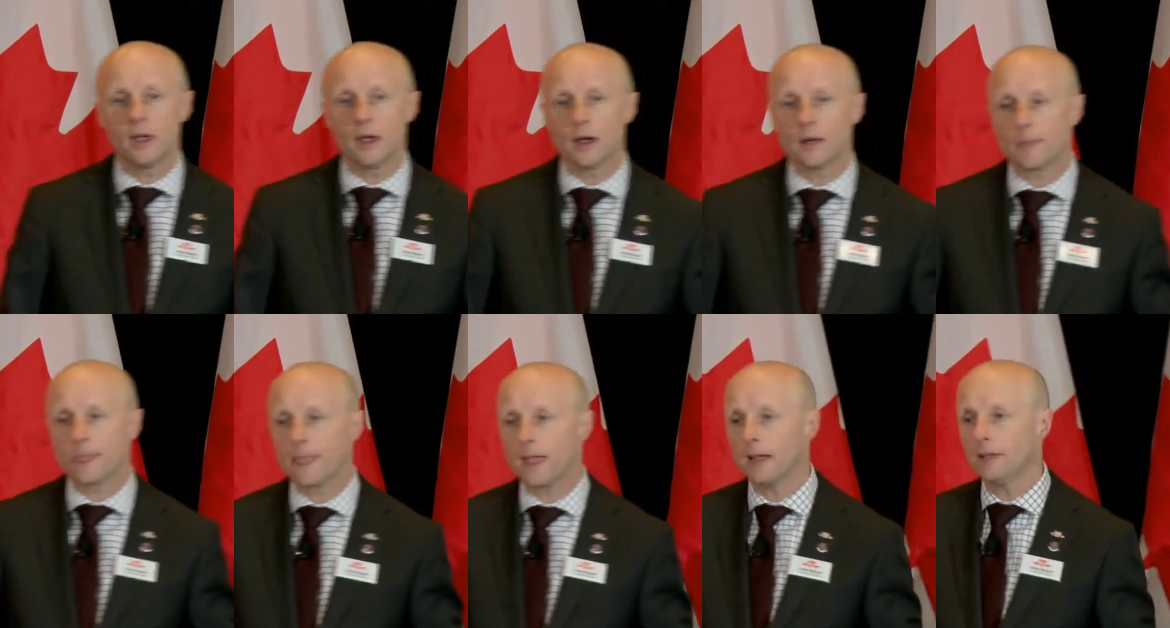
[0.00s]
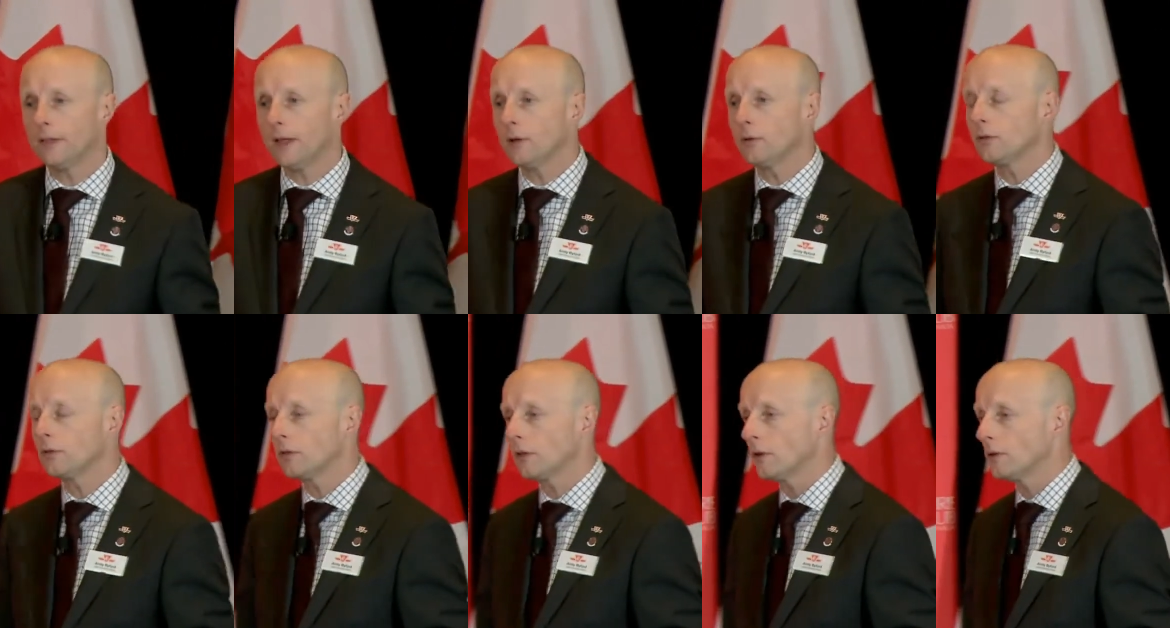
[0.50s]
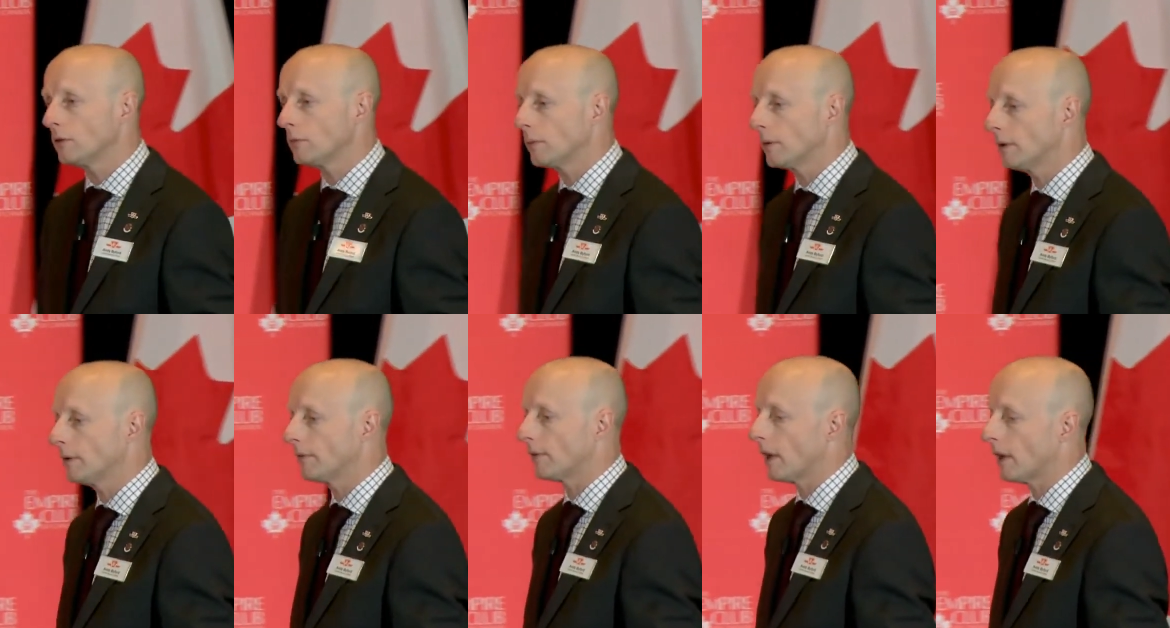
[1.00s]
Um, and those, those
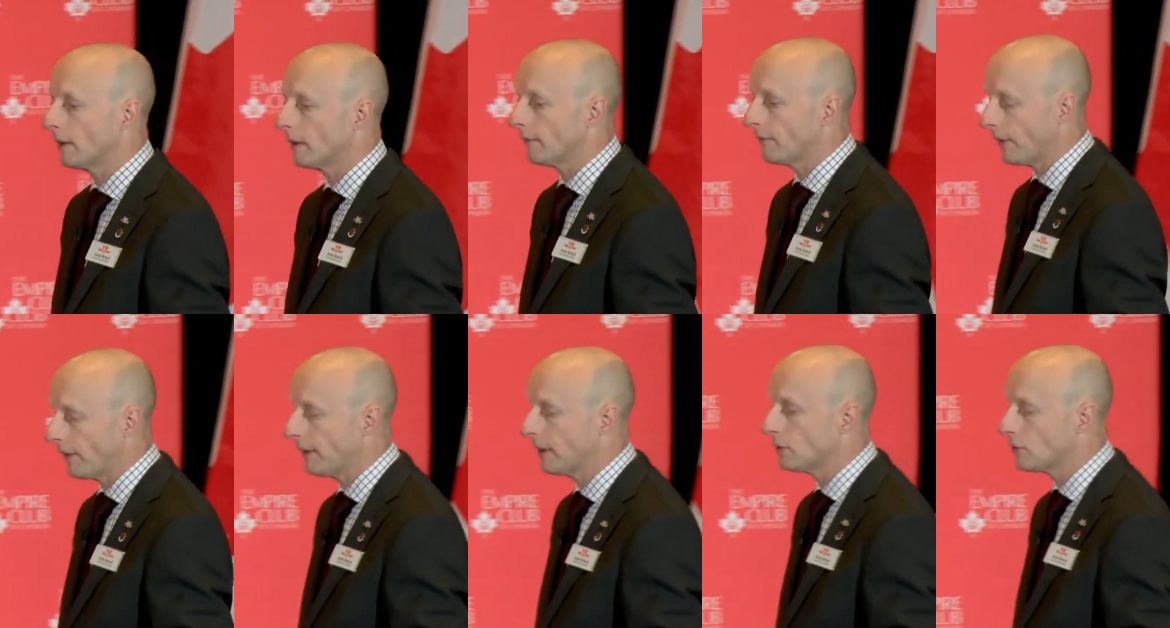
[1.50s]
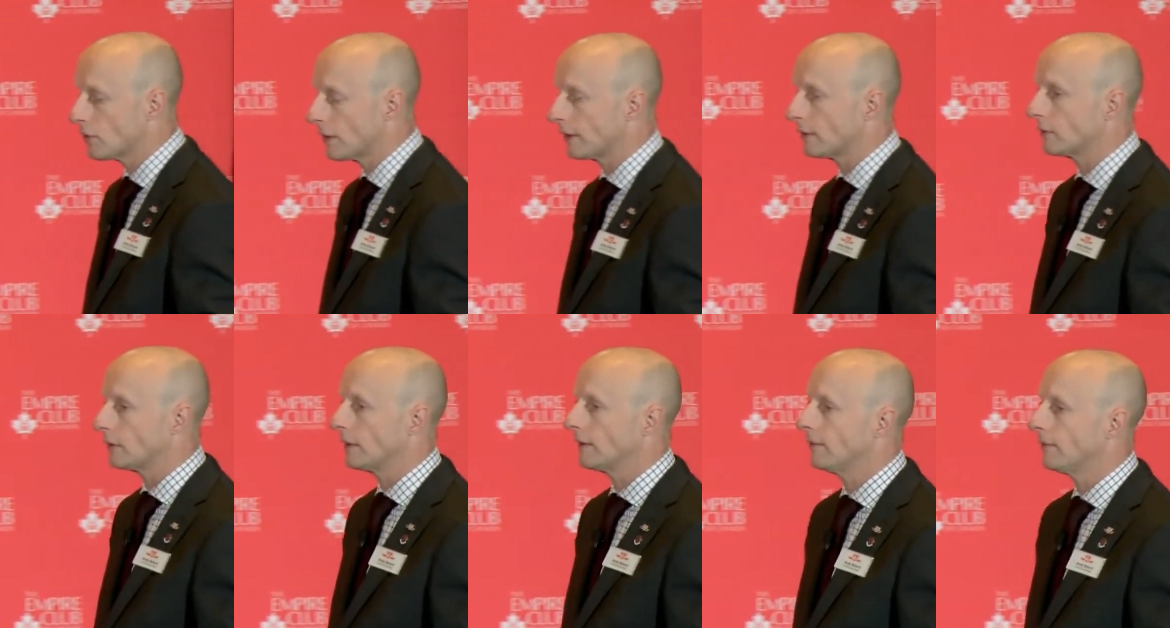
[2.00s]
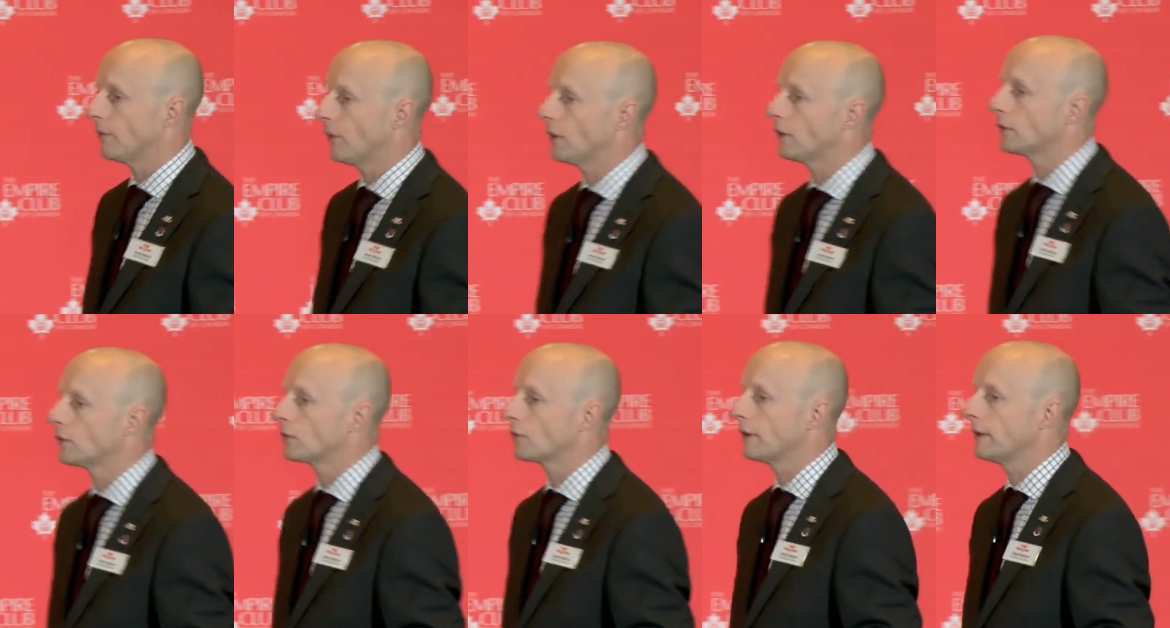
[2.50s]
were the uh, very interesting
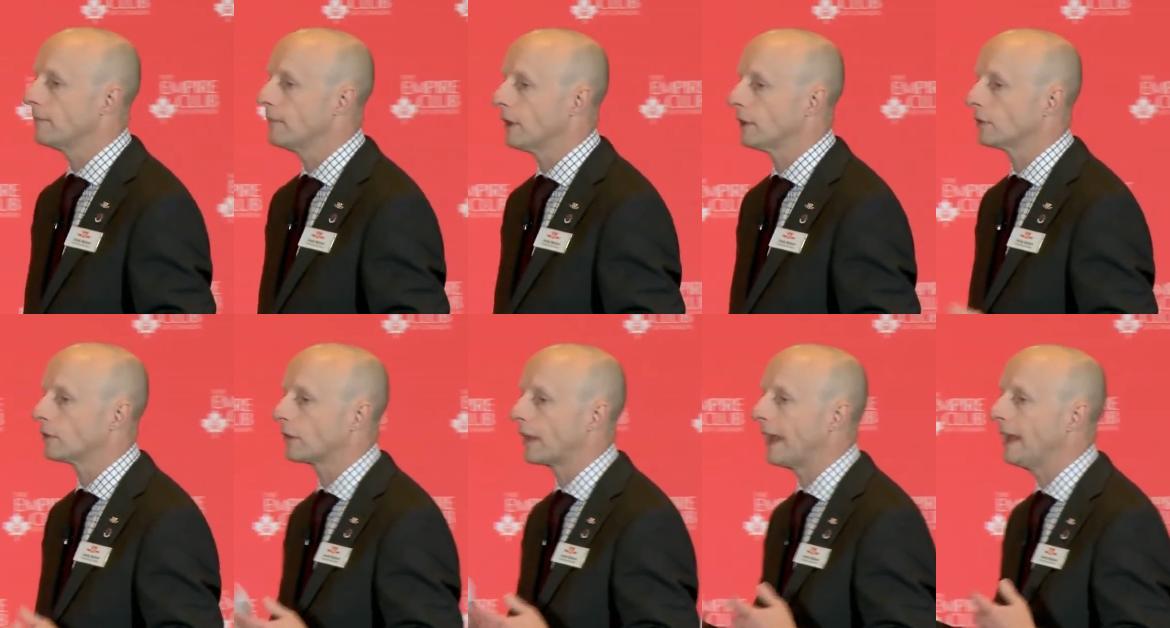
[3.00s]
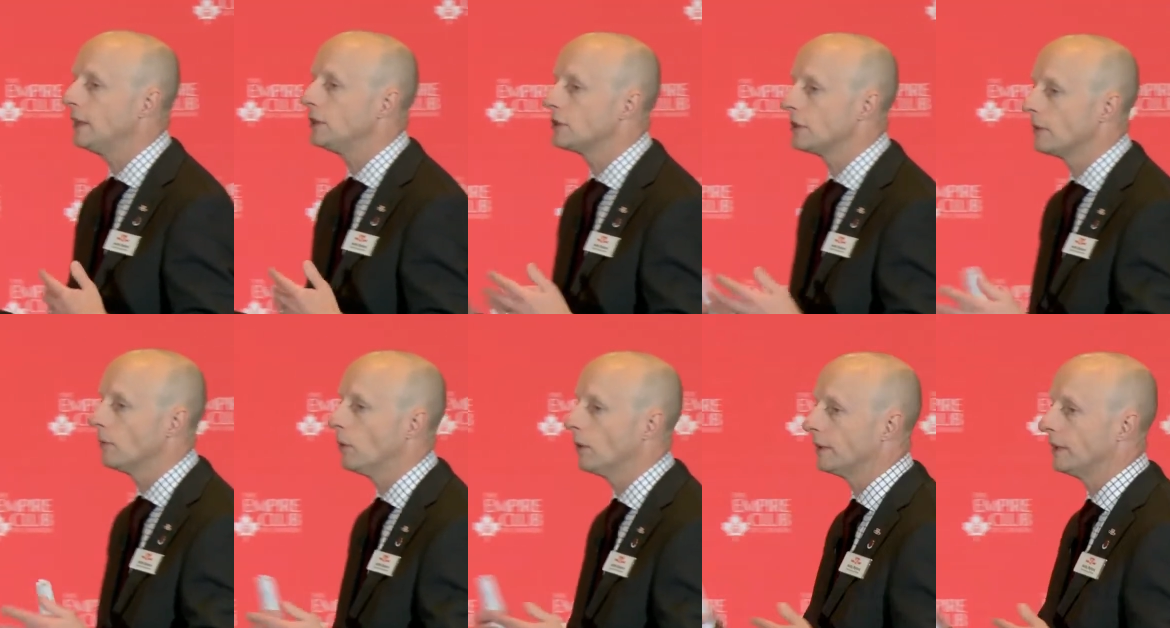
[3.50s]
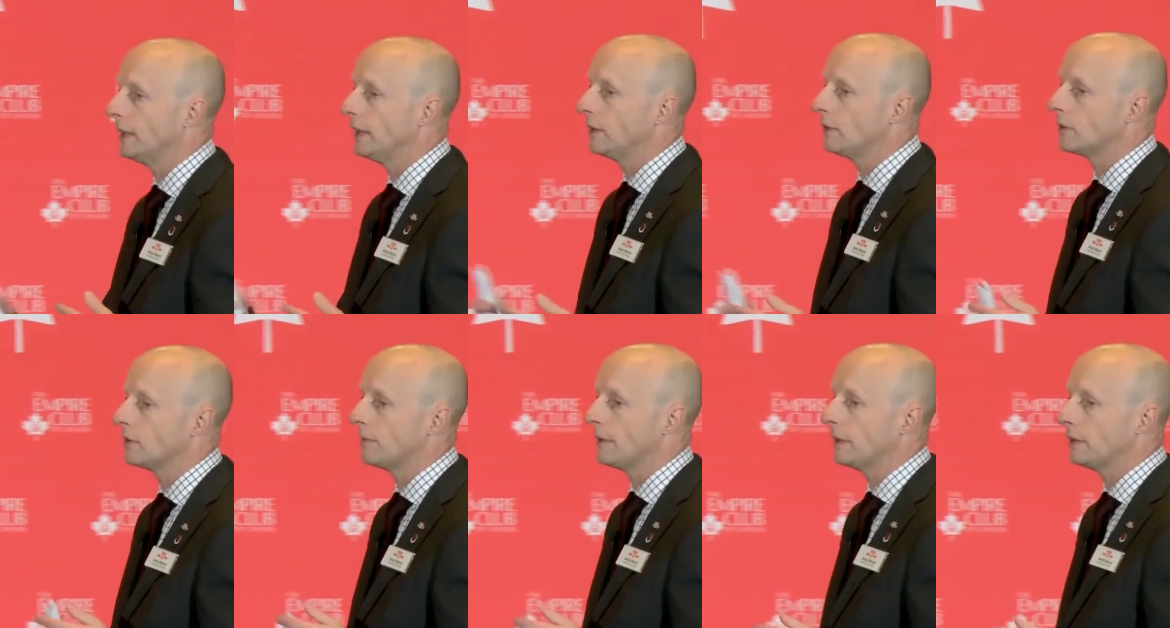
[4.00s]
first three months, gauging what
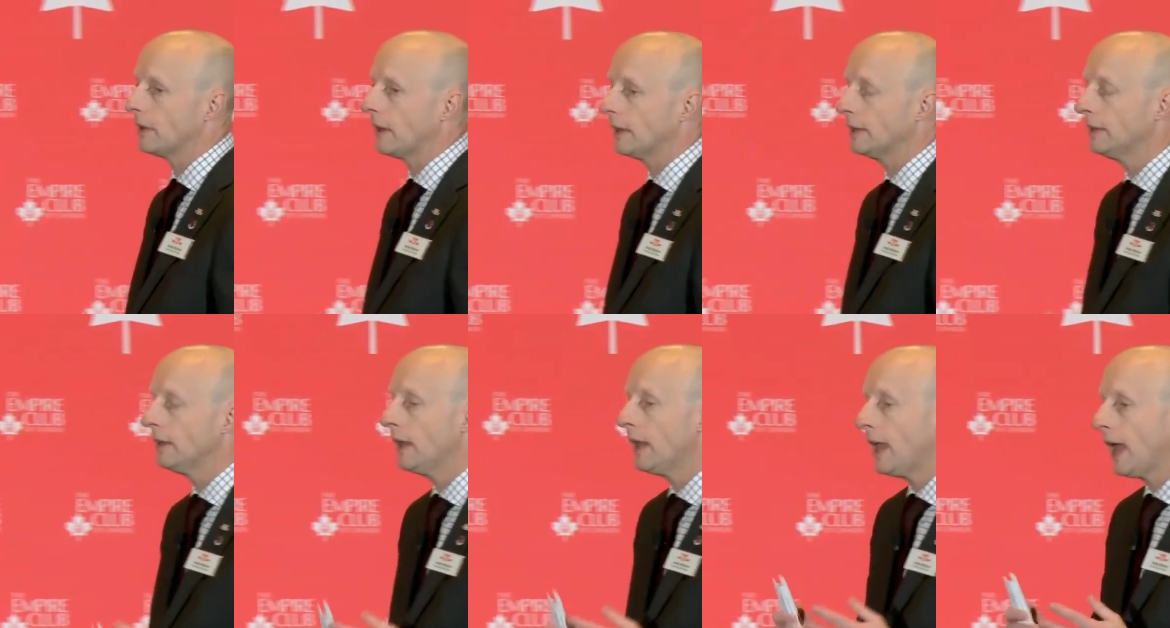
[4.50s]
needed to be done,